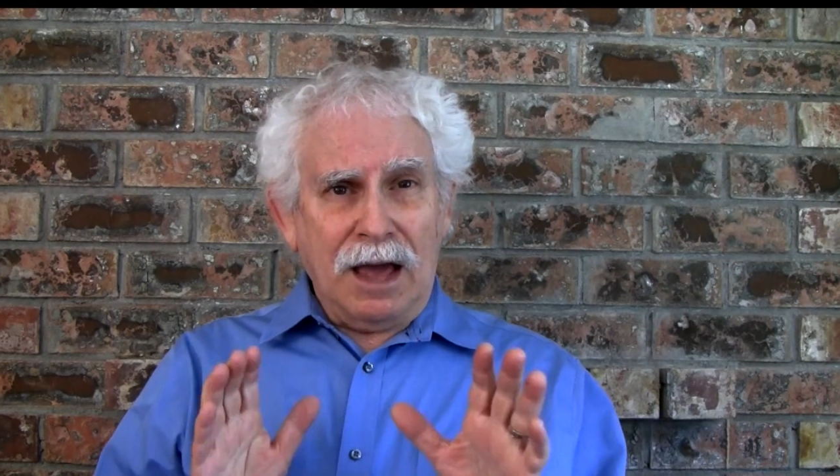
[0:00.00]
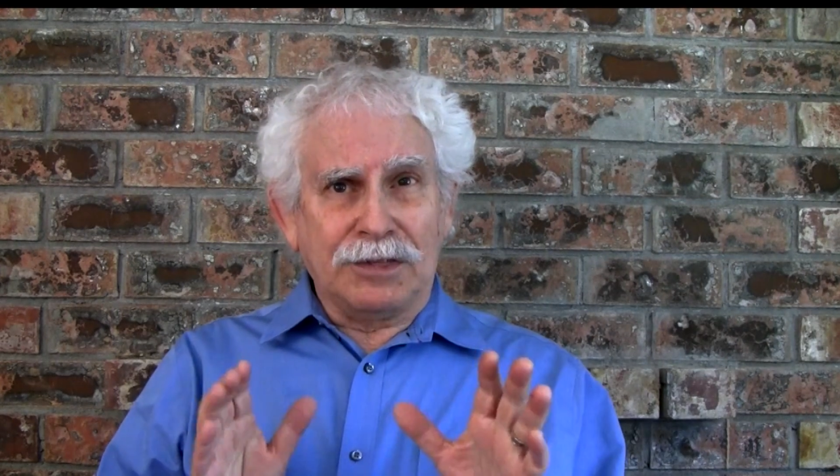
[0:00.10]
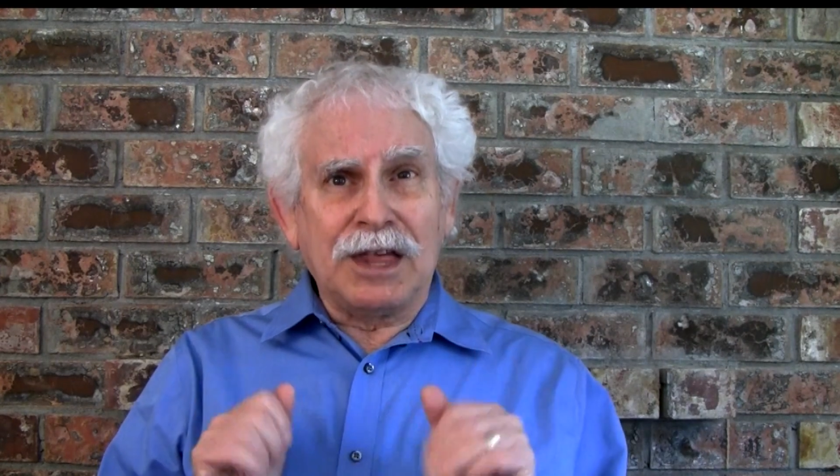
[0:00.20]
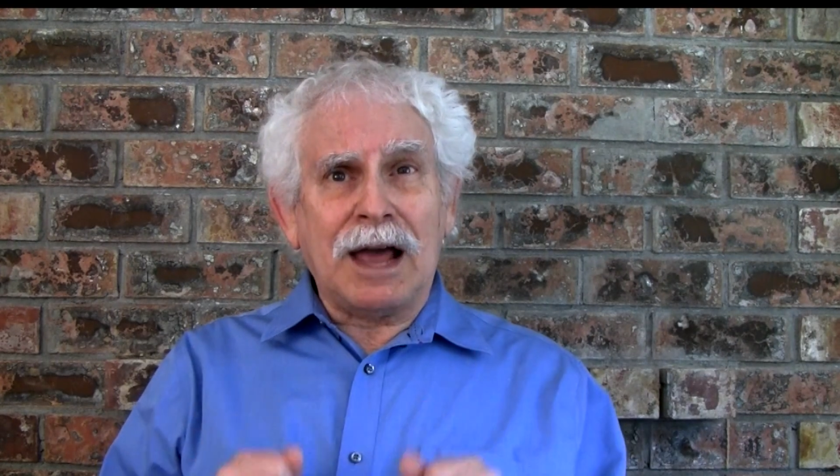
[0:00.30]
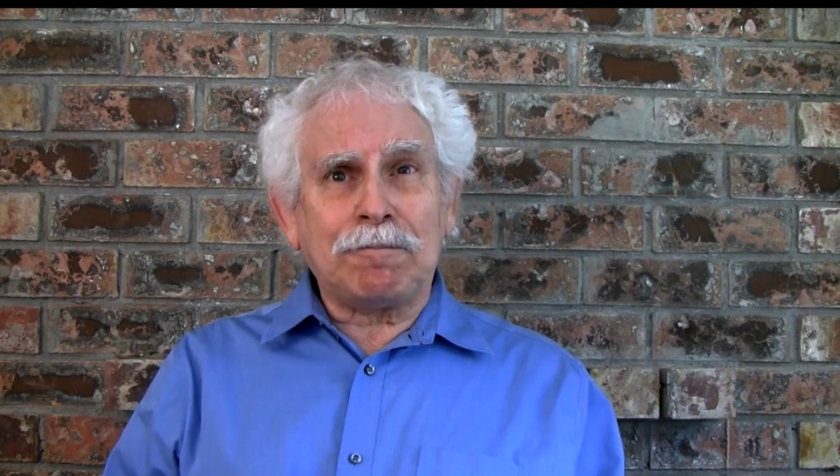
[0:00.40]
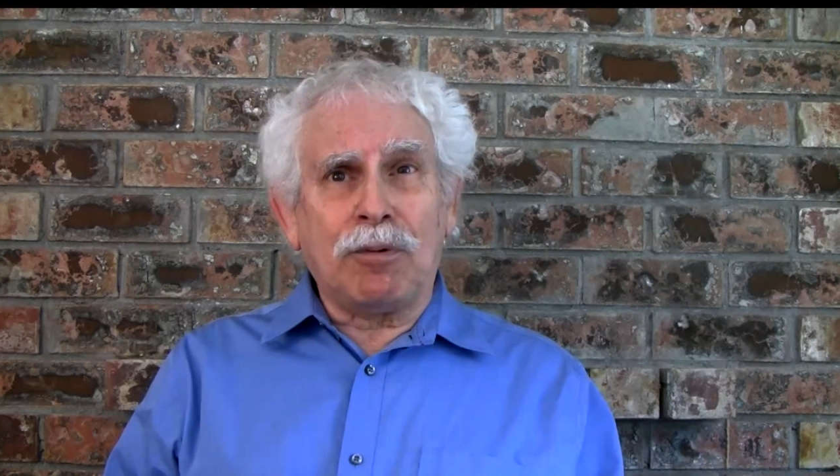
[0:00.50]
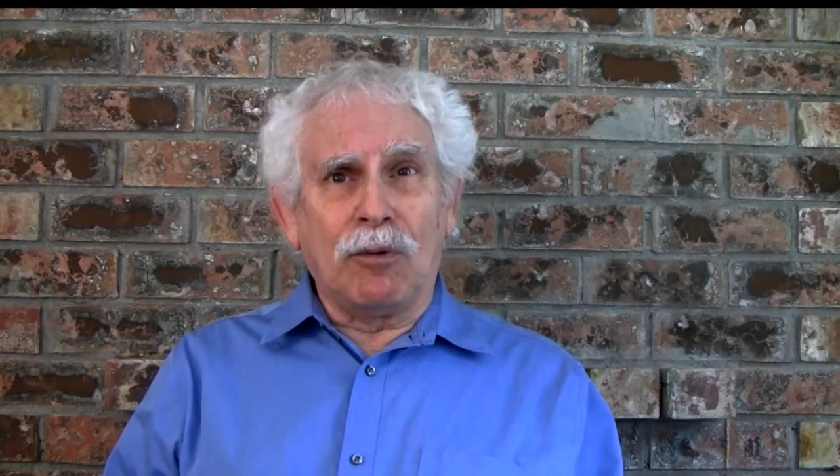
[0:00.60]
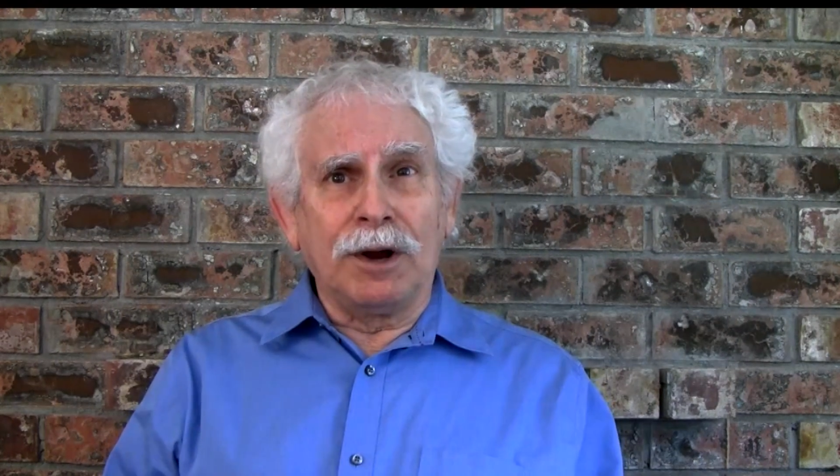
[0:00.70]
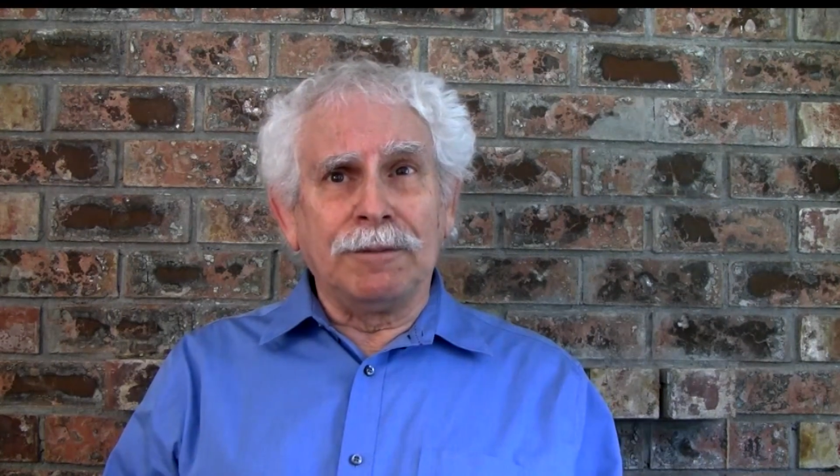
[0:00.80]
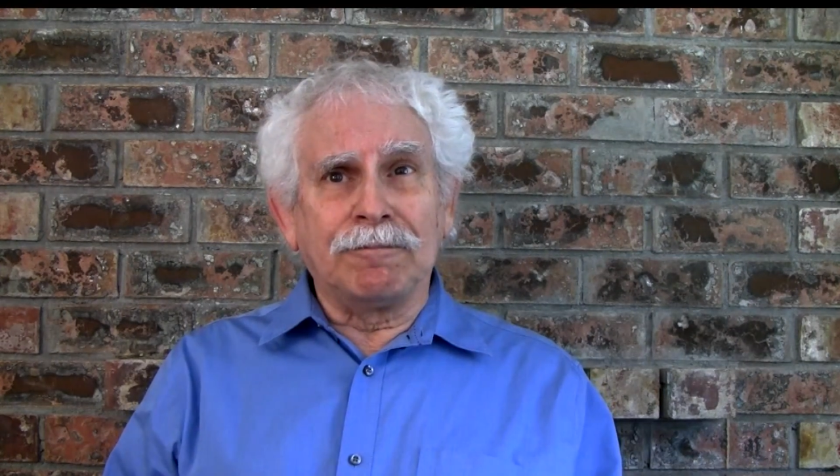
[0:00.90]
At that
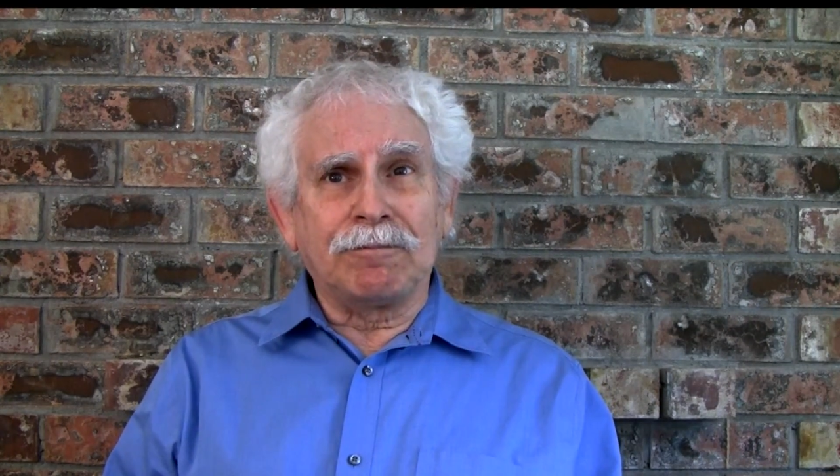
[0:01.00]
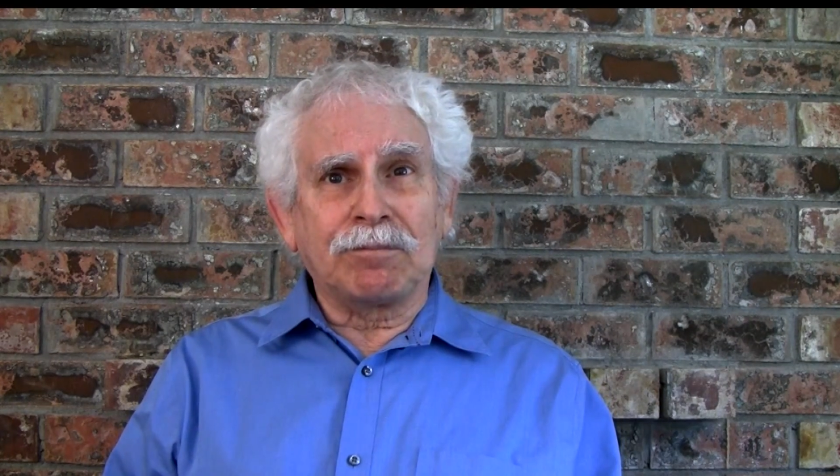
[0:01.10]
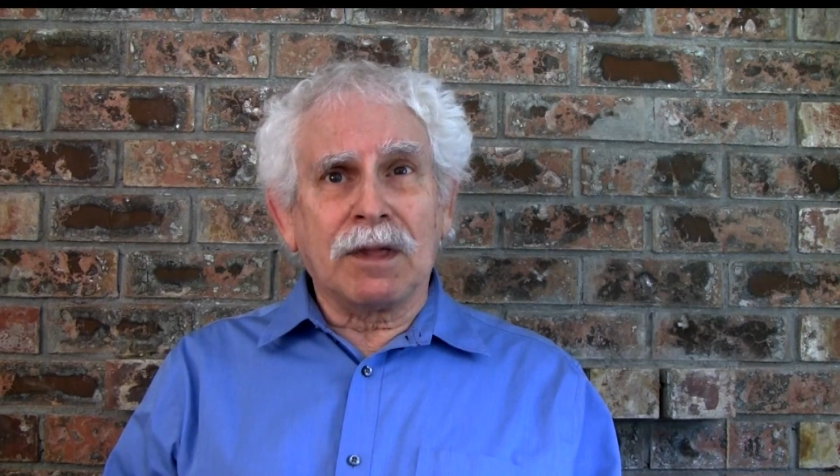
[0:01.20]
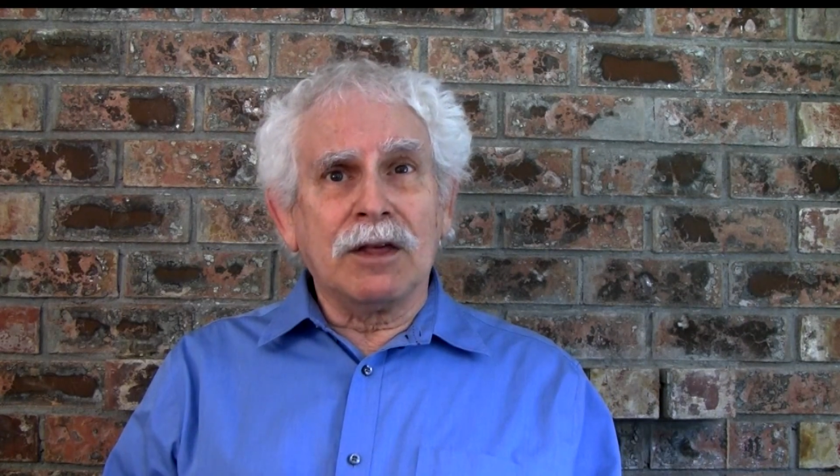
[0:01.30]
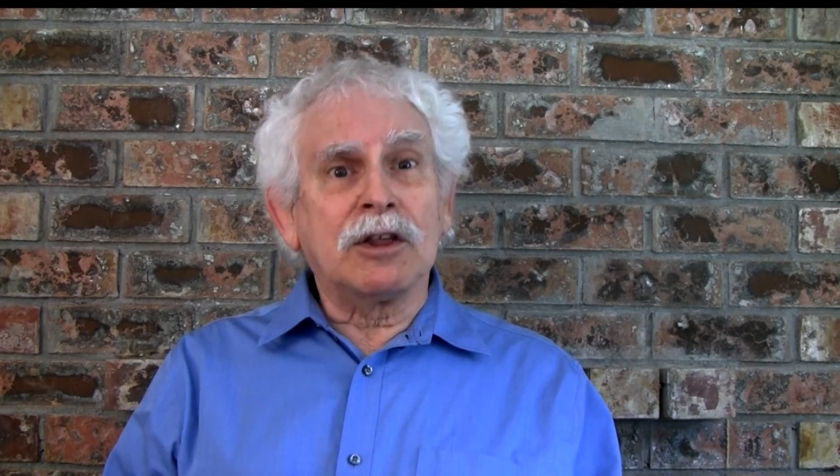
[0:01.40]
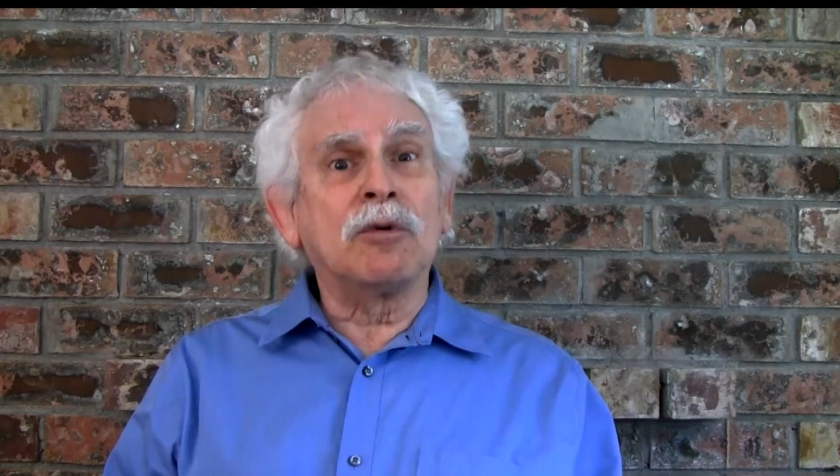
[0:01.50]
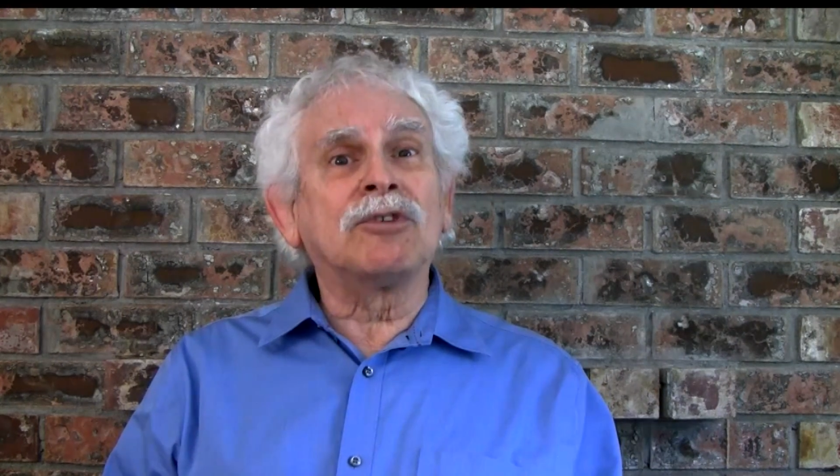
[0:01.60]
point, there